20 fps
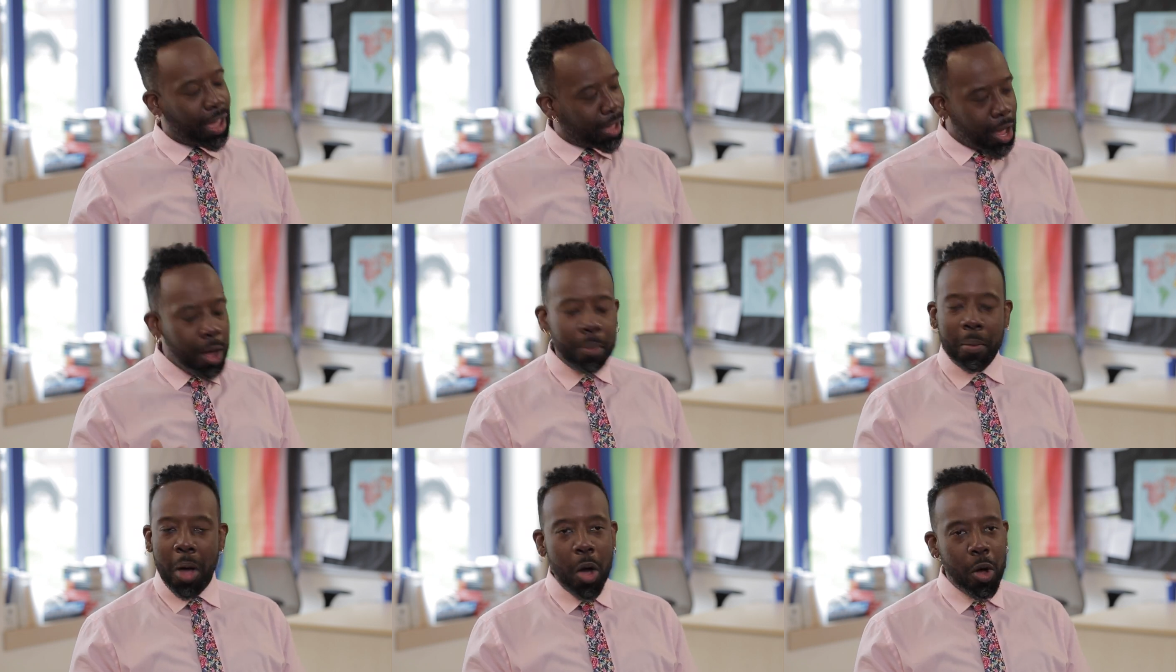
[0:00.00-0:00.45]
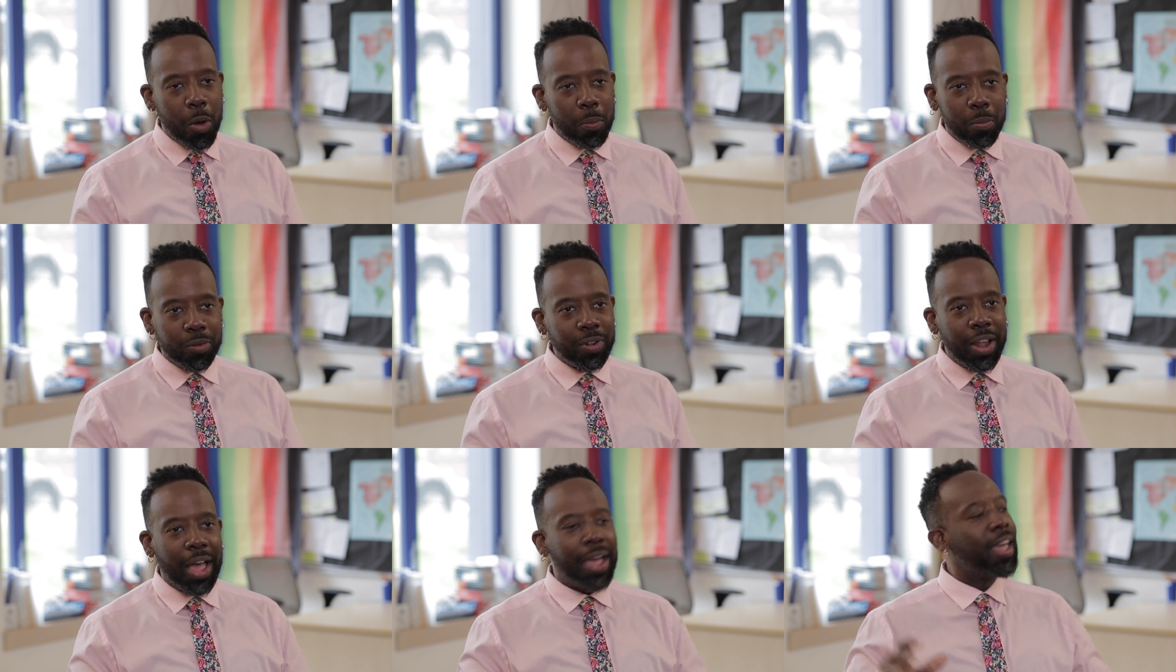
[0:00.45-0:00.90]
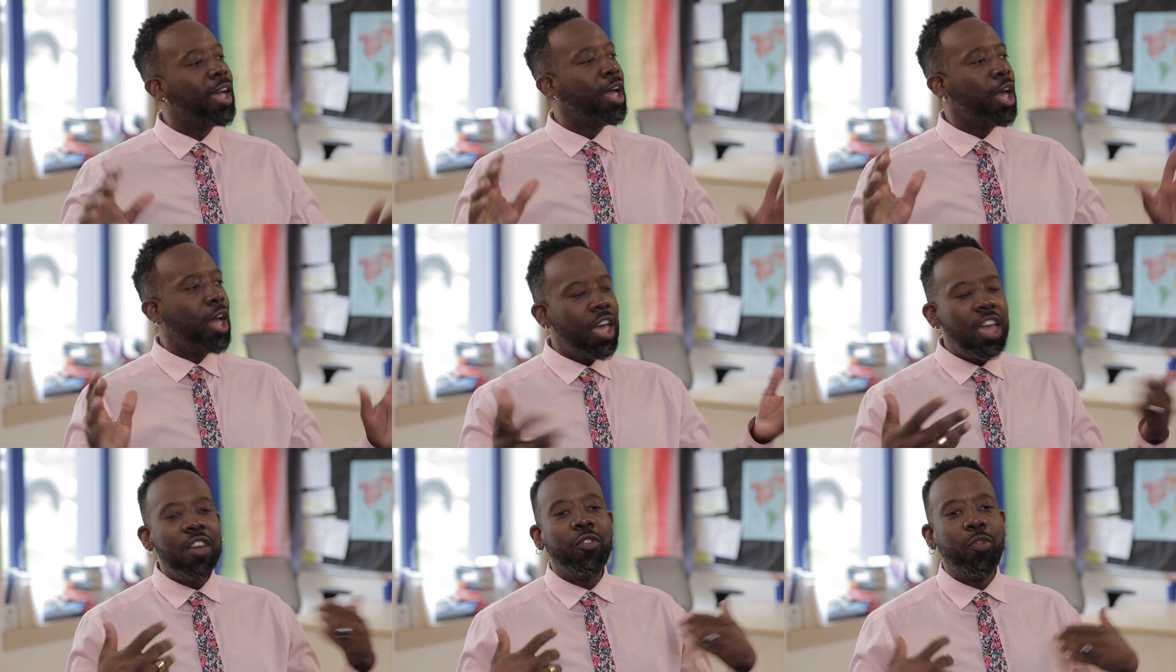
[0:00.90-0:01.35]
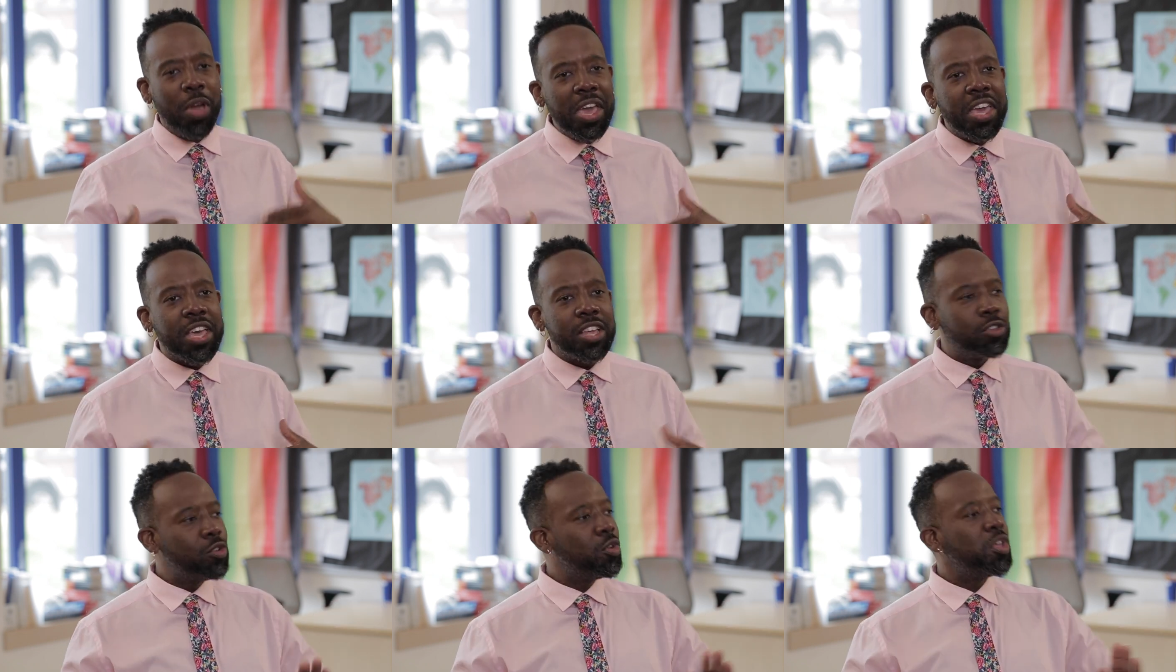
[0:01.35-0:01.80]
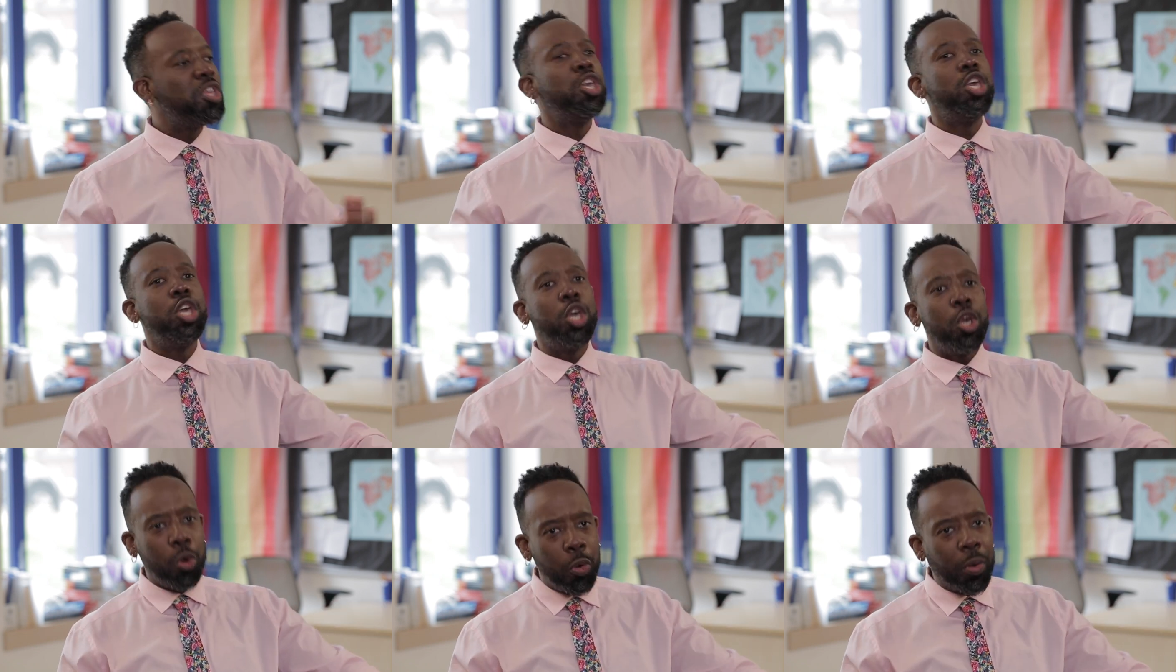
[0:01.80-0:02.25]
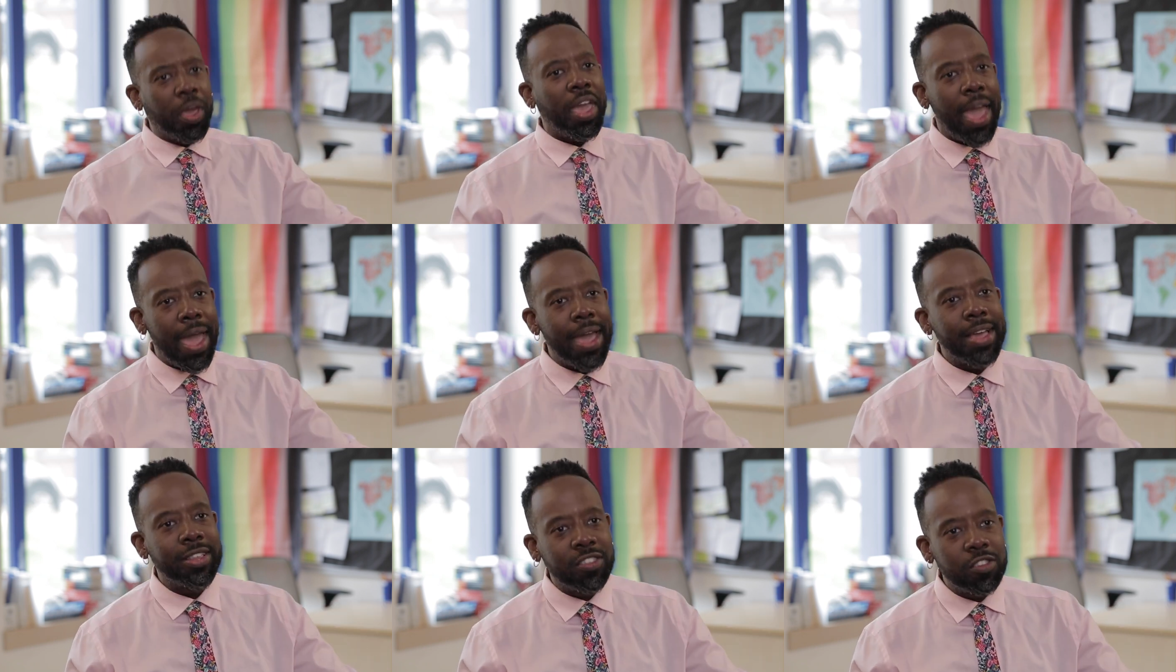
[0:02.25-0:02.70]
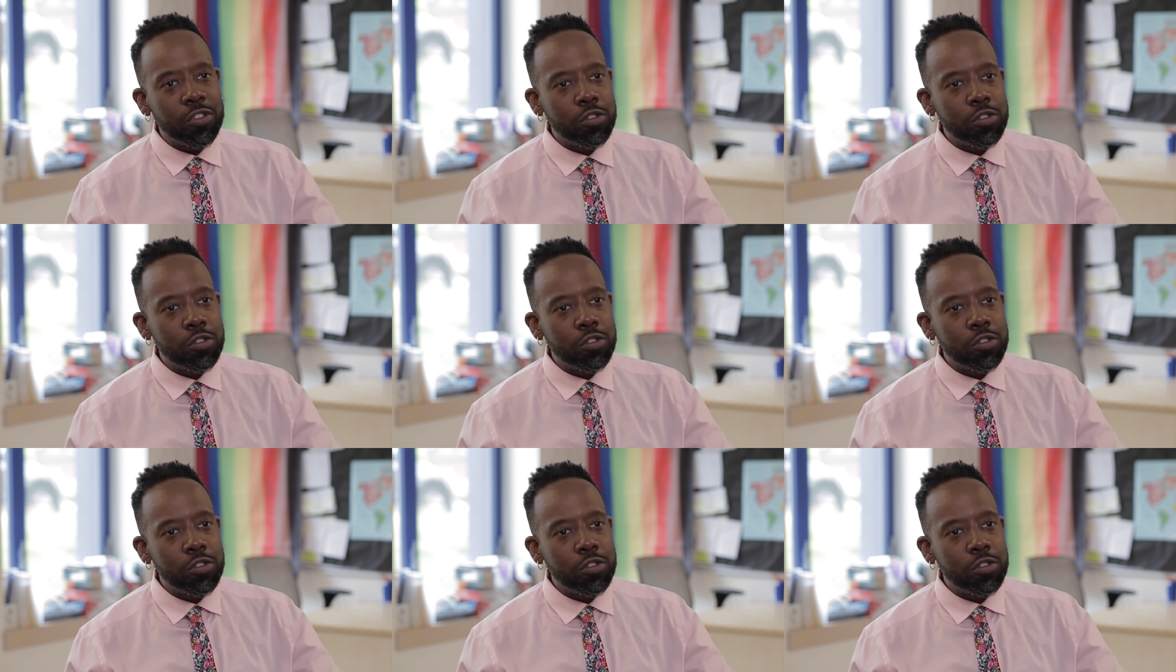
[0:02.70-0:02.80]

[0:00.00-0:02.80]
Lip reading: Like, come on, but like, if we can do it, you can